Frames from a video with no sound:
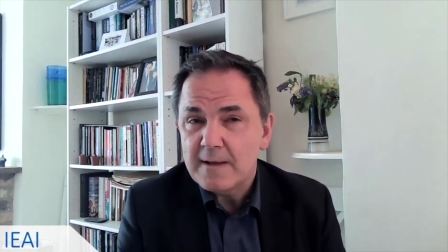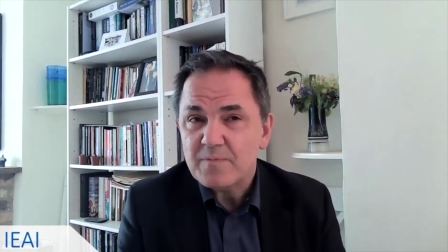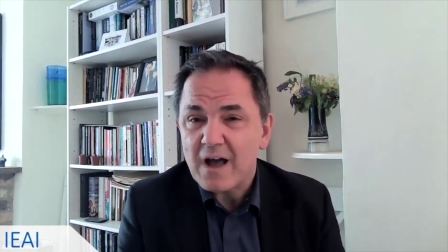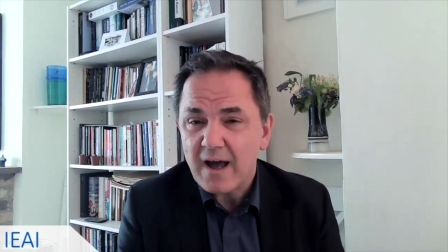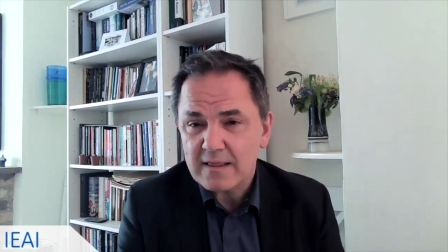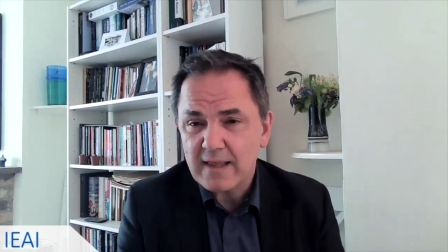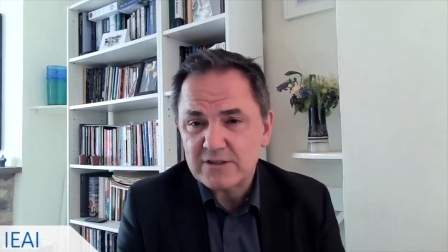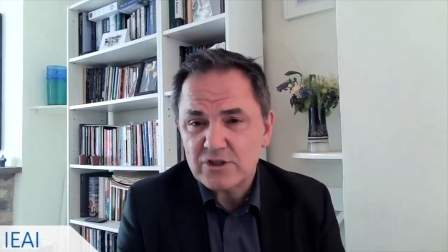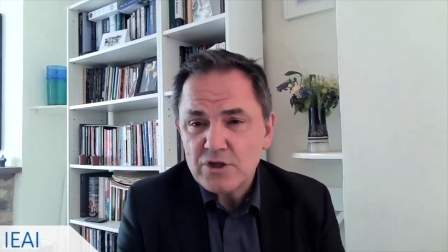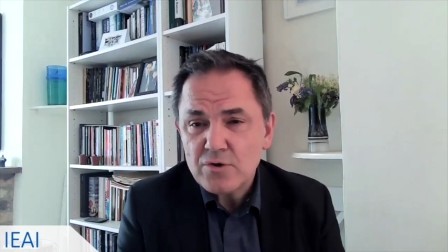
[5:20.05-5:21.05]

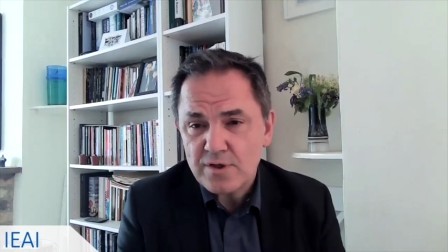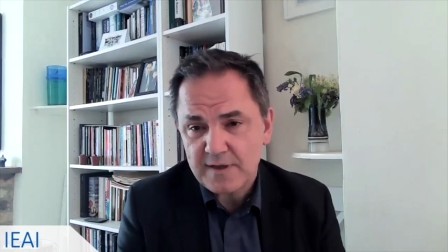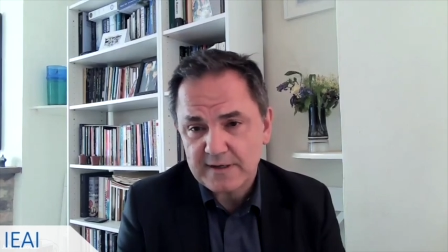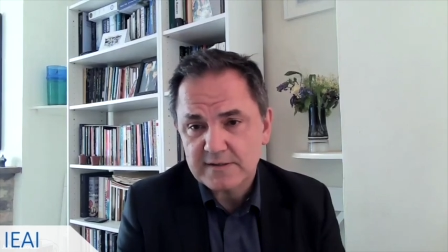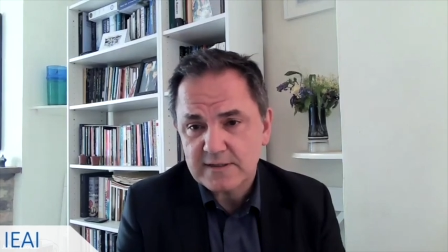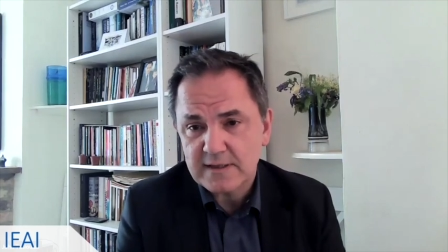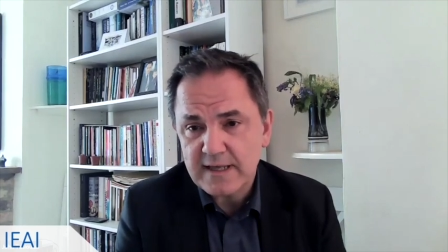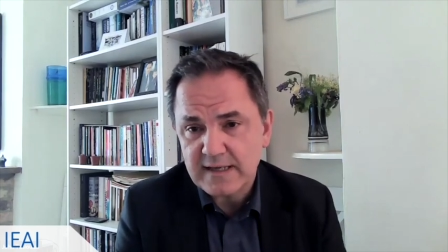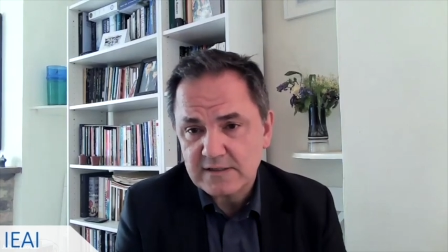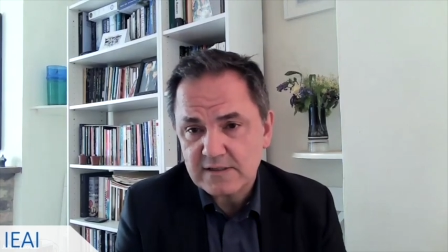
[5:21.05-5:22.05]
highlight two things at
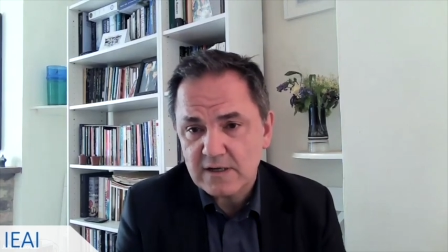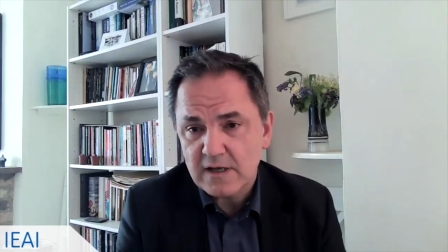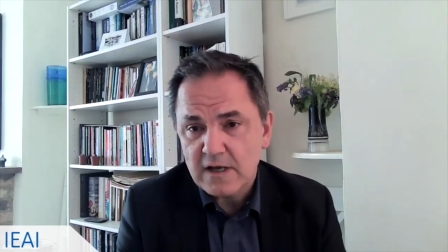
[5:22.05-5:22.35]
least.